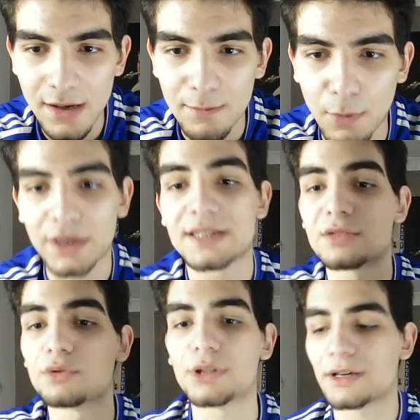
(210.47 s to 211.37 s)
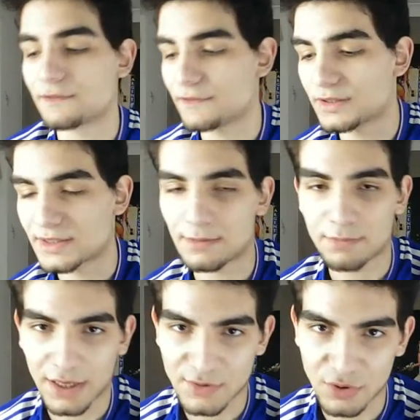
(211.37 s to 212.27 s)
But he's still going to have first team
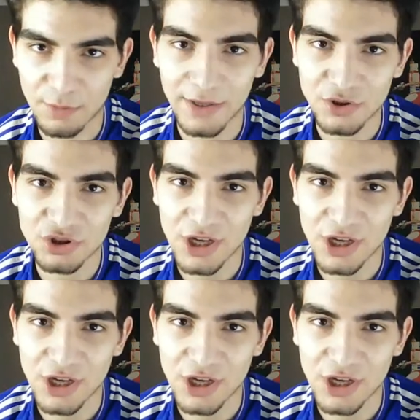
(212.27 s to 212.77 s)
players on the bench.